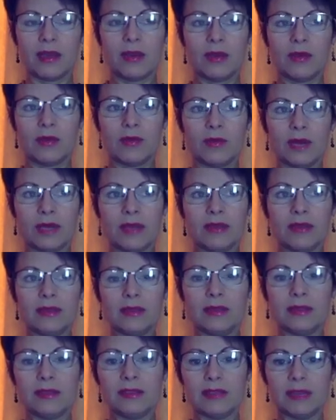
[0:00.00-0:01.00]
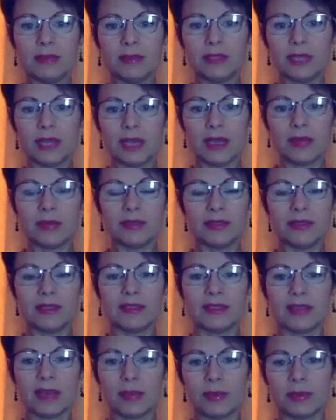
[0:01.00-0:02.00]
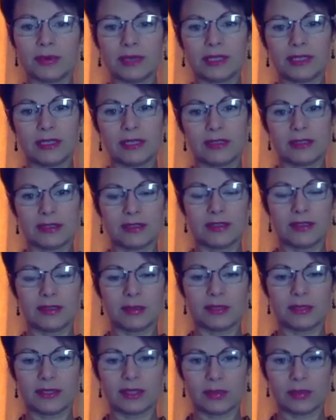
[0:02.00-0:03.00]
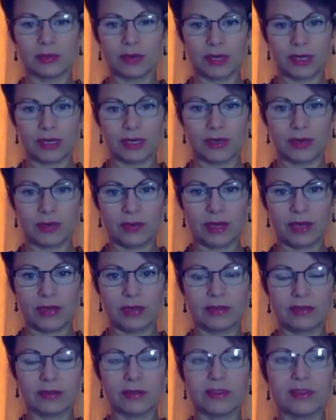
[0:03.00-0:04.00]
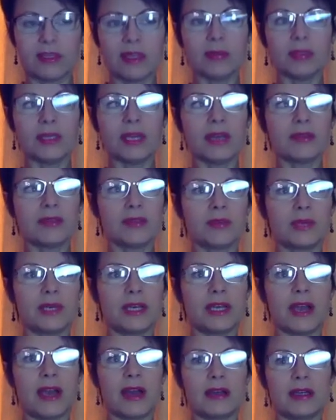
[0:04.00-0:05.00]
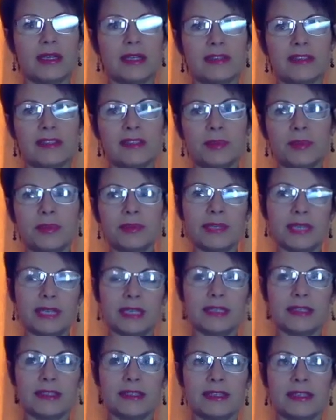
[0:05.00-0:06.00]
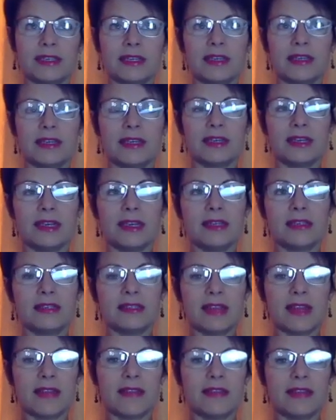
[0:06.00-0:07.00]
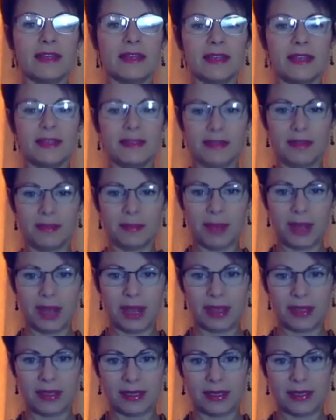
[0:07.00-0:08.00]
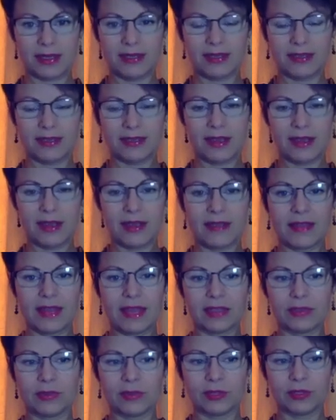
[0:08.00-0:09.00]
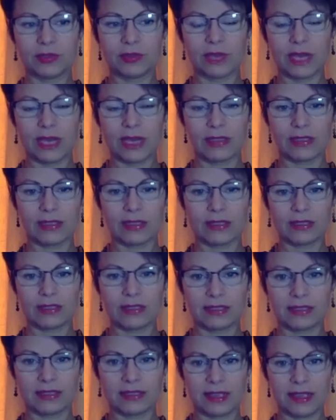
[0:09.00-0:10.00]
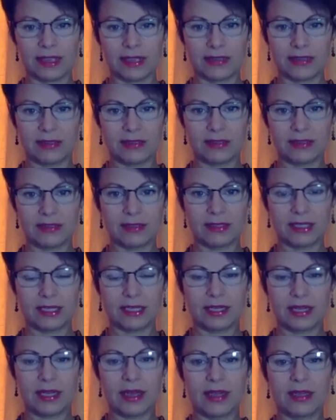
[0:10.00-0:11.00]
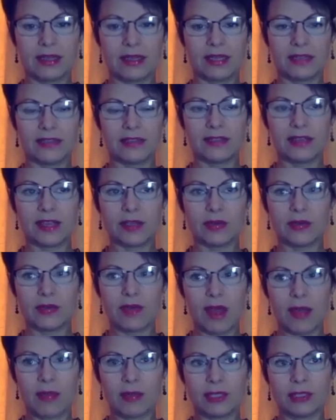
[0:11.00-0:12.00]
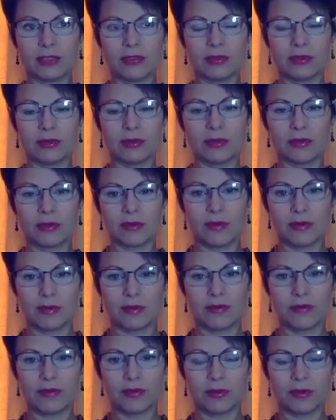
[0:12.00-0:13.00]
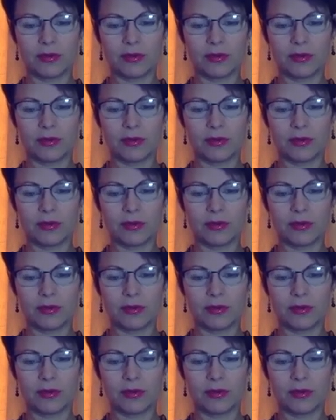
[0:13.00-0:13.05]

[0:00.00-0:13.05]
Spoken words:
Well, sometimes this operating system is not working well. So sometimes we are experiencing something in the body that we do not understand. Let's say you come into the room full of